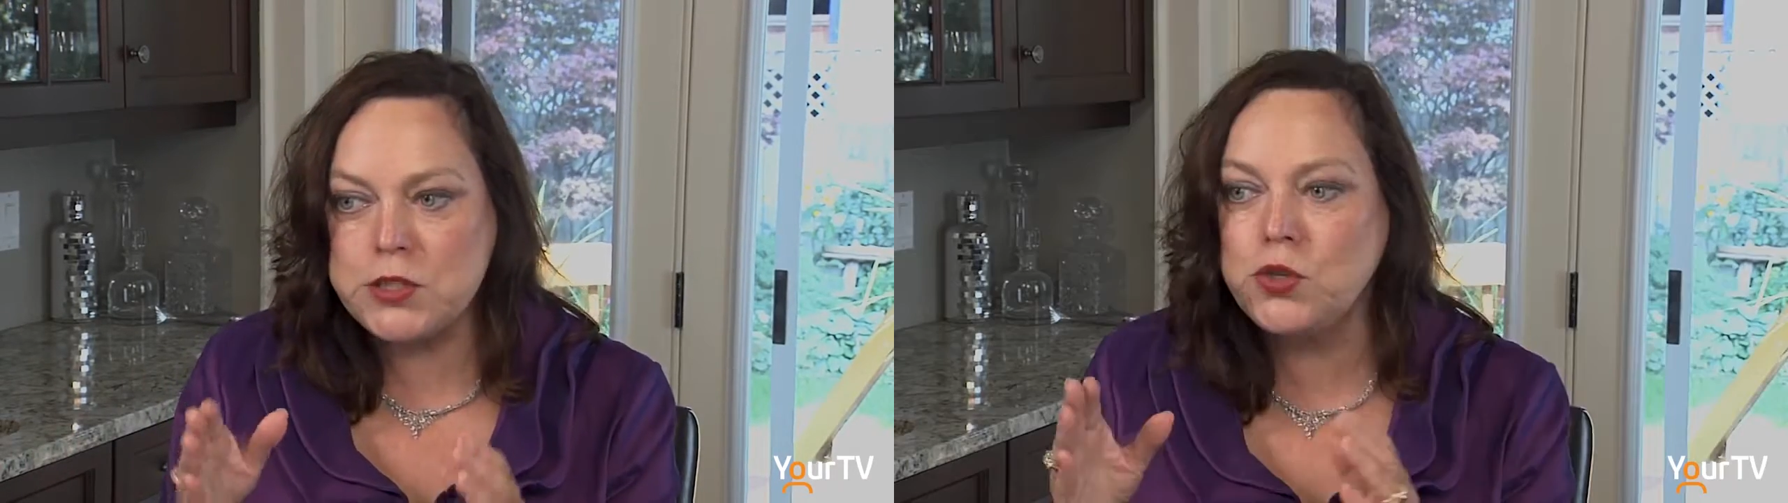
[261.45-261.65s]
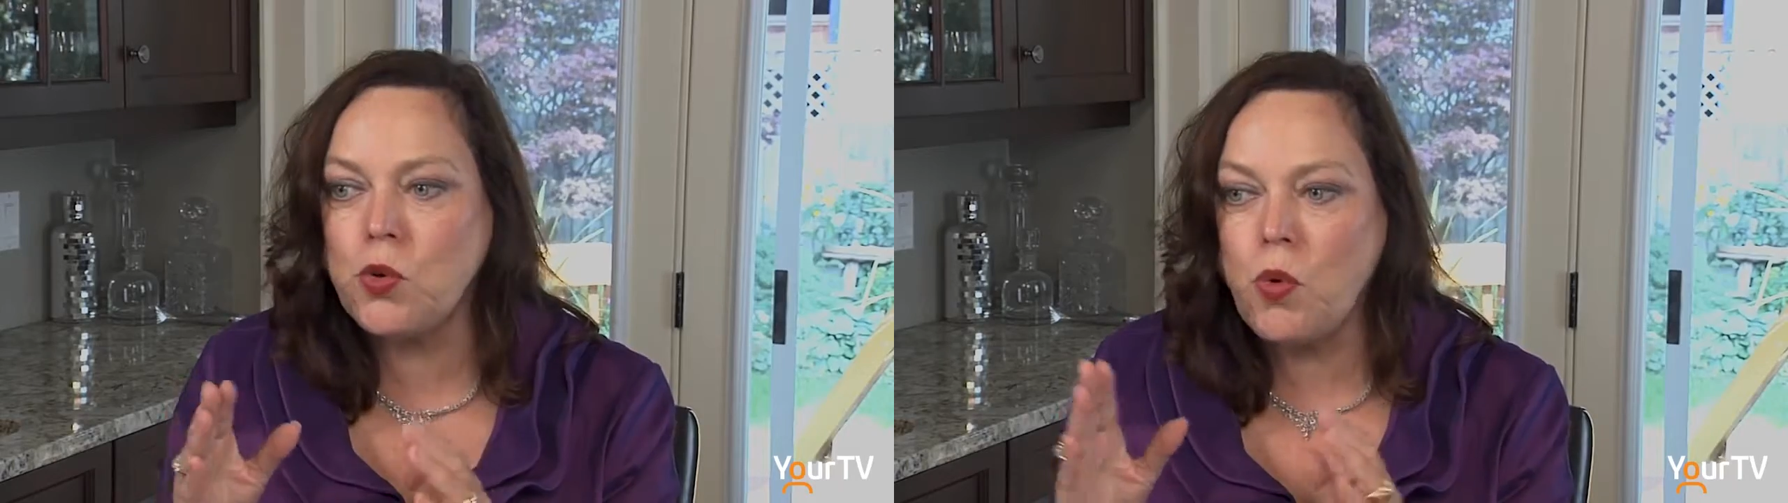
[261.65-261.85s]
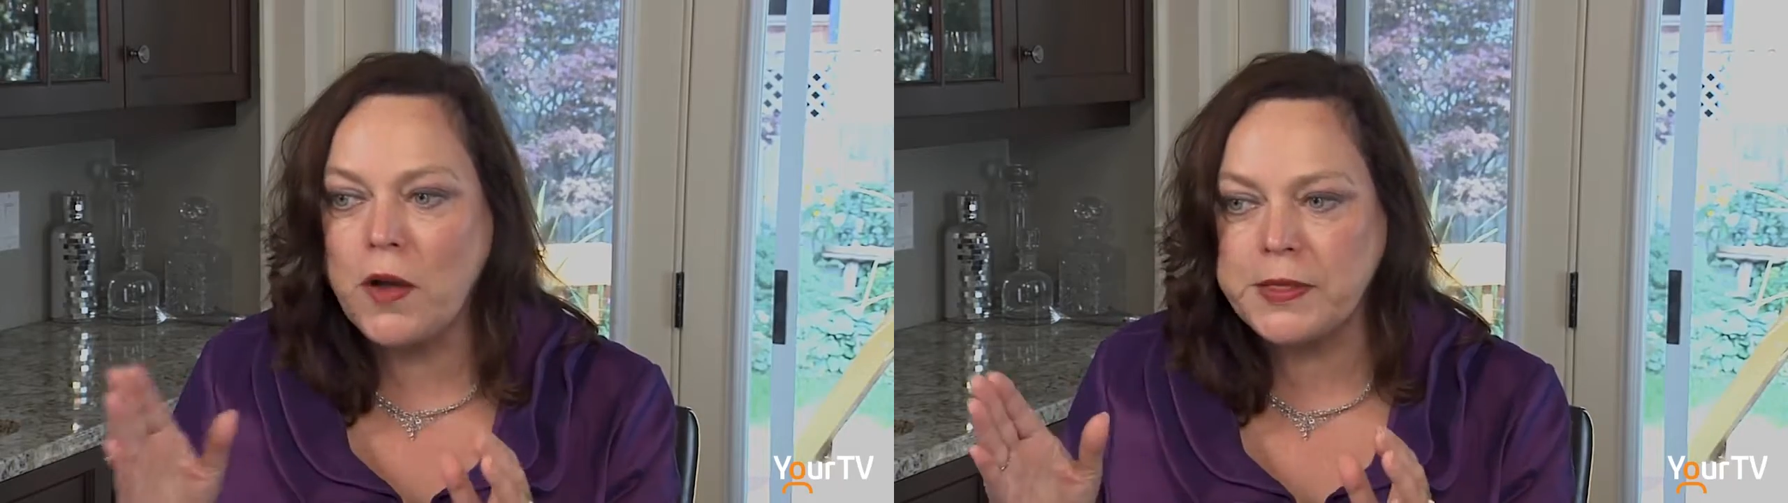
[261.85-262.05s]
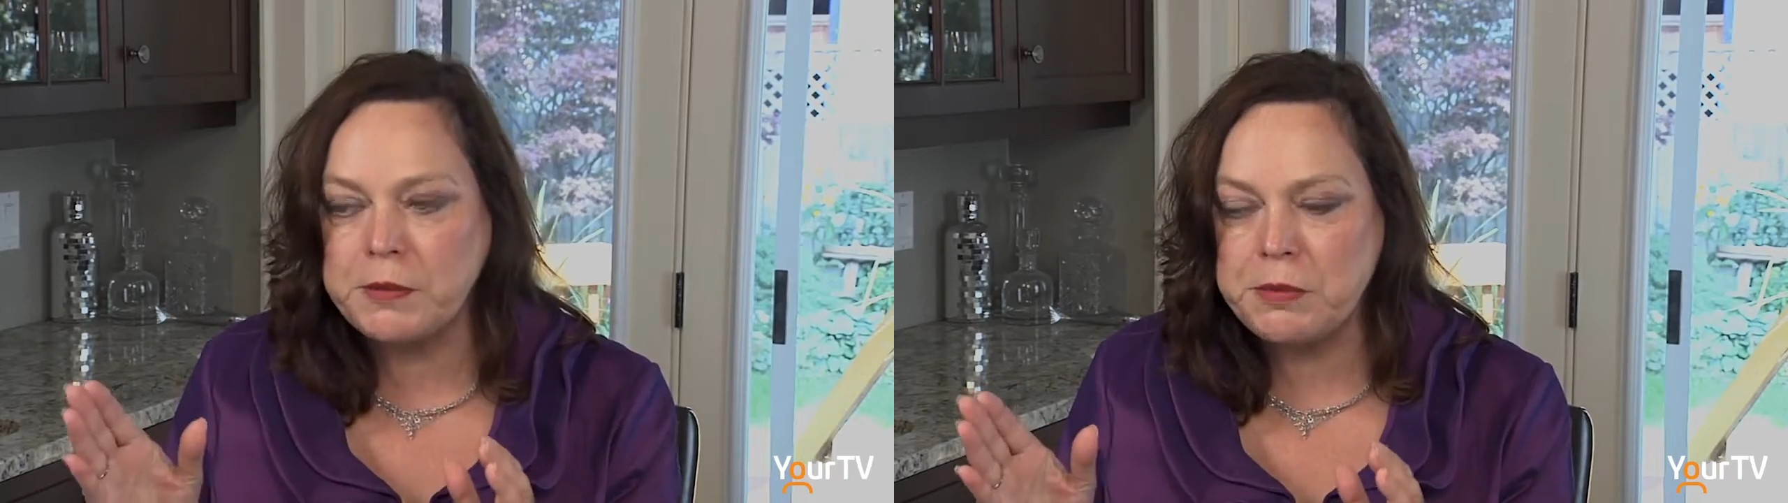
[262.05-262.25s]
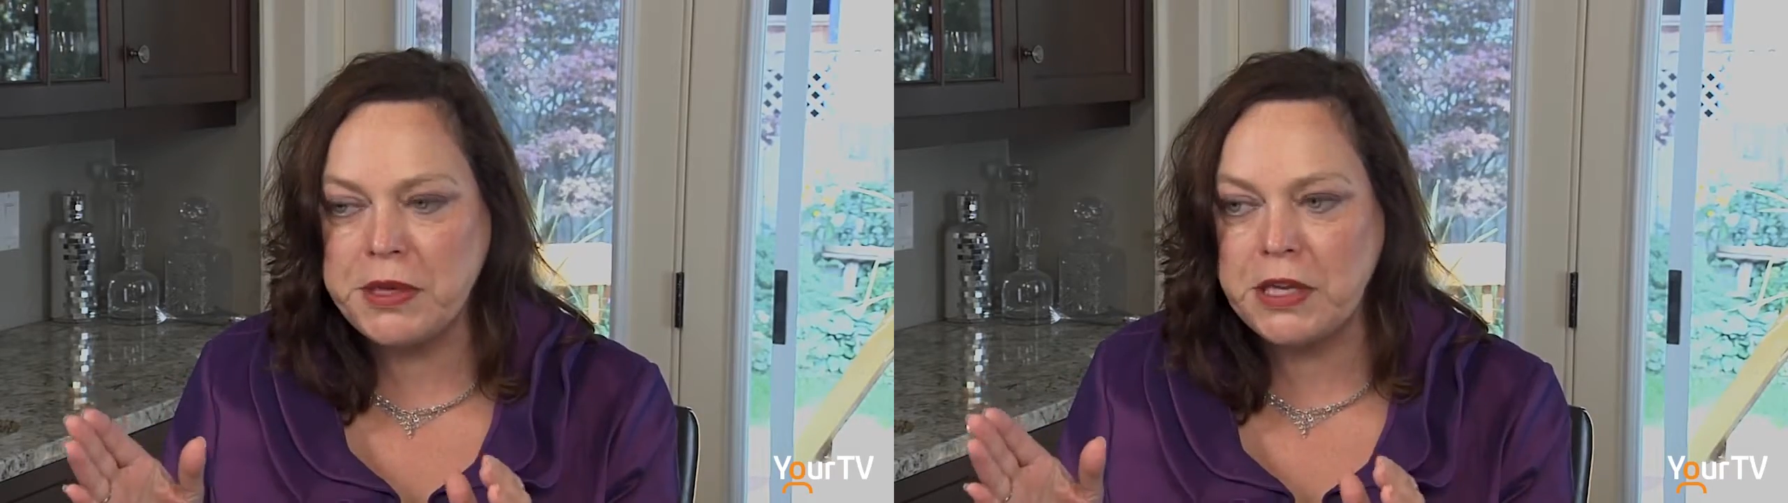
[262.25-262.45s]
You don't want them
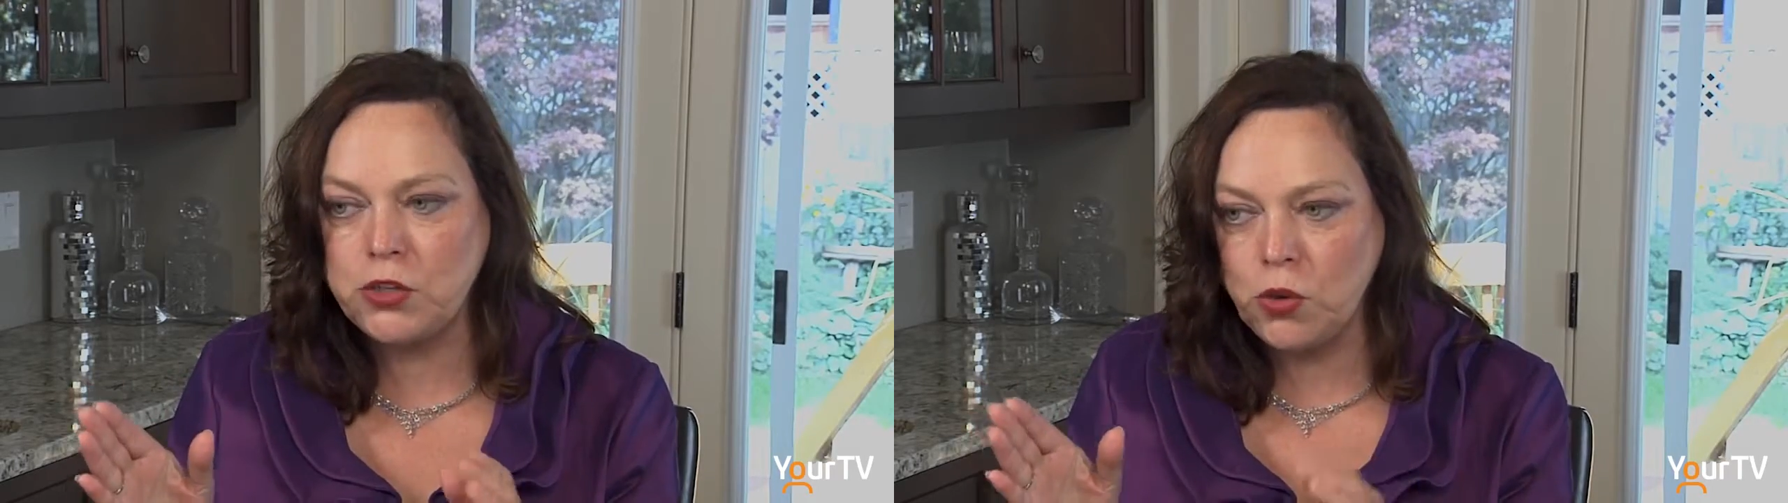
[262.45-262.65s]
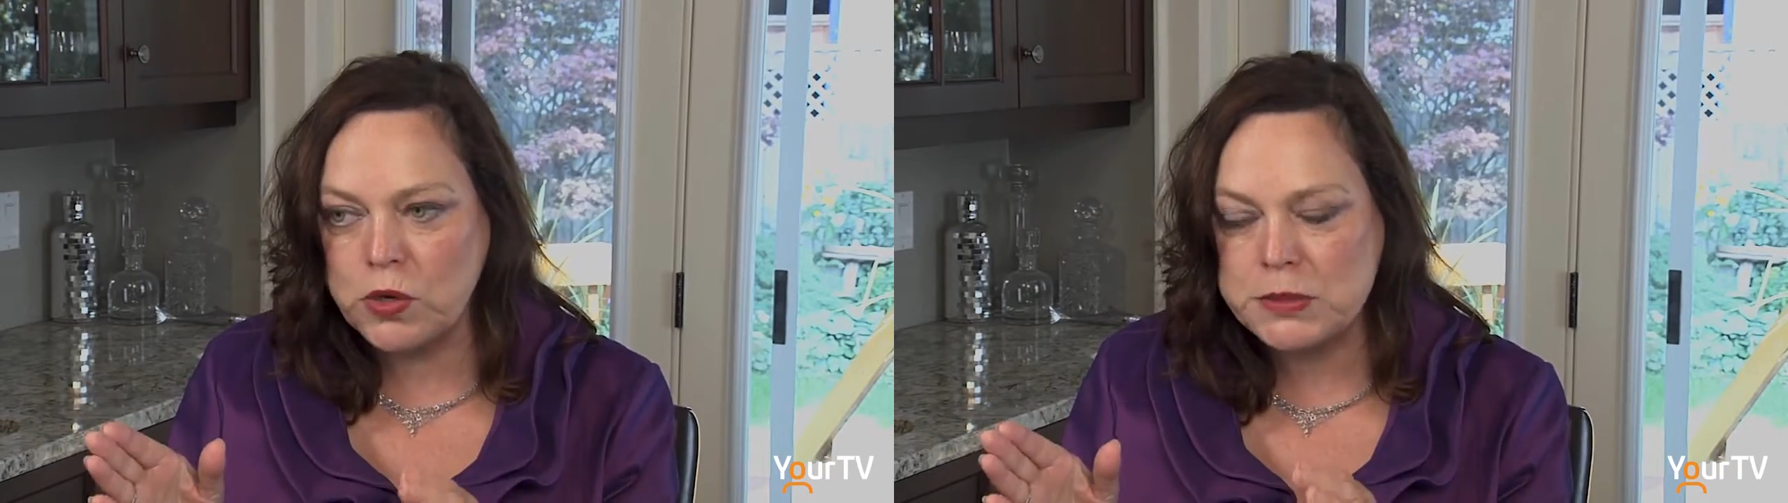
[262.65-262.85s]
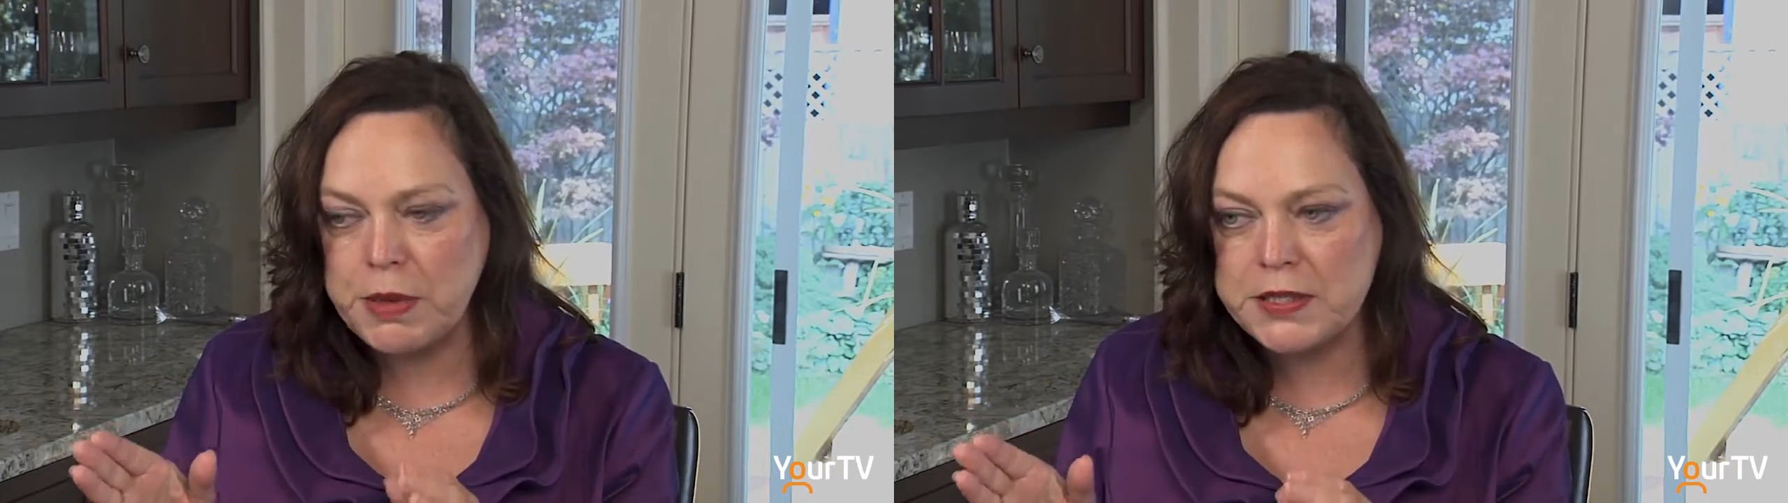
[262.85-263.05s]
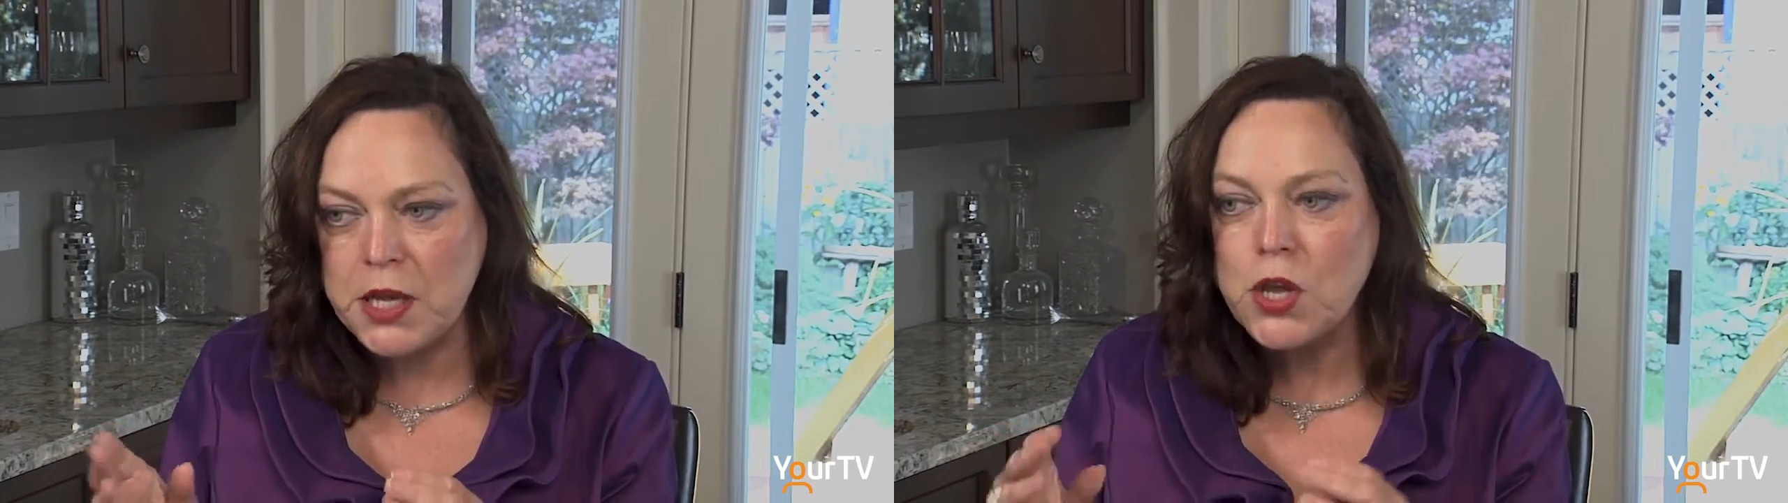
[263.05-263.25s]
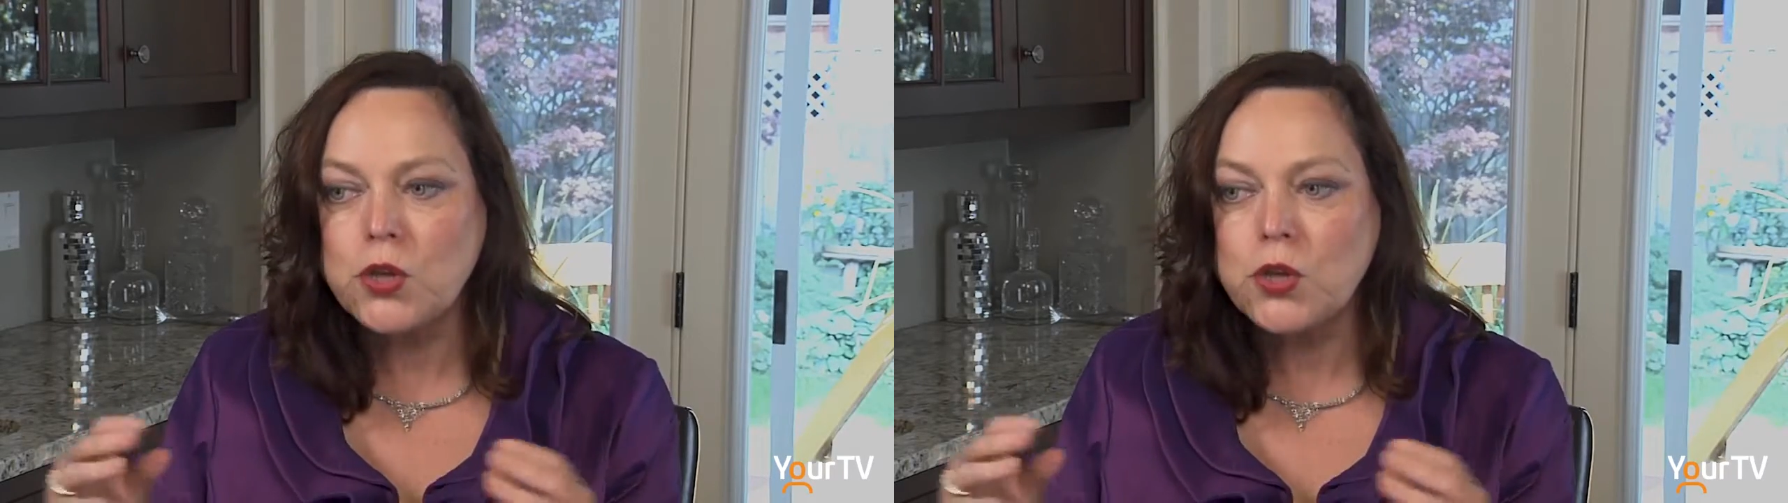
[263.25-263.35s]
to be in your space.